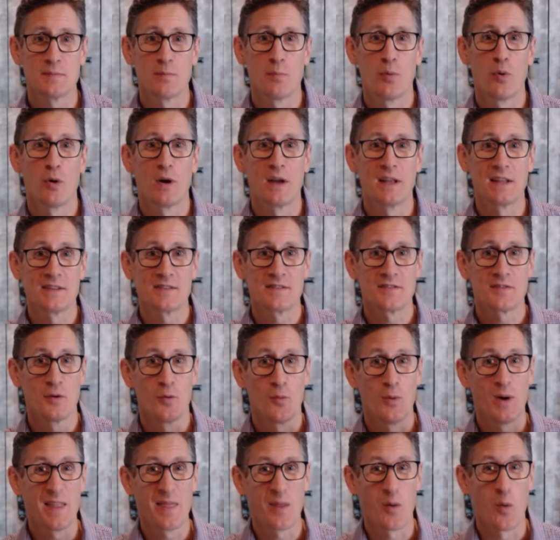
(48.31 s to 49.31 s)
points. So
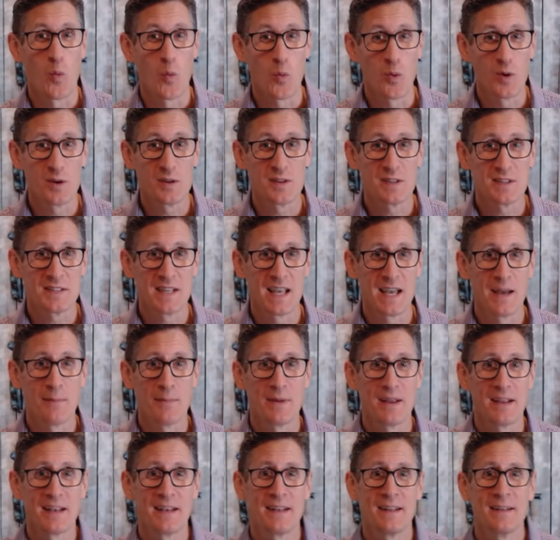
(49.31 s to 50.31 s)
what in the world does that
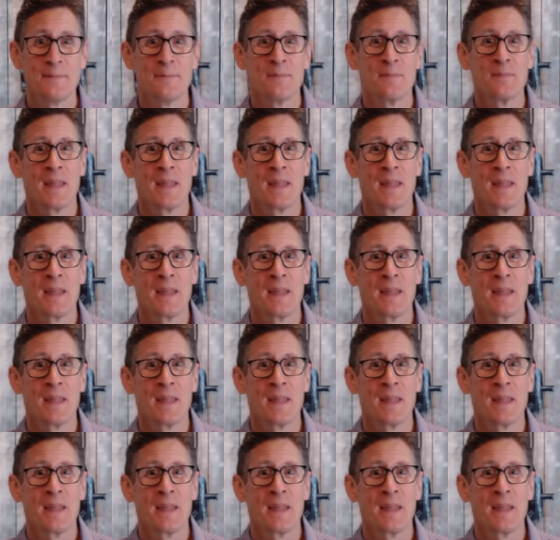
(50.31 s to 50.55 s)
mean?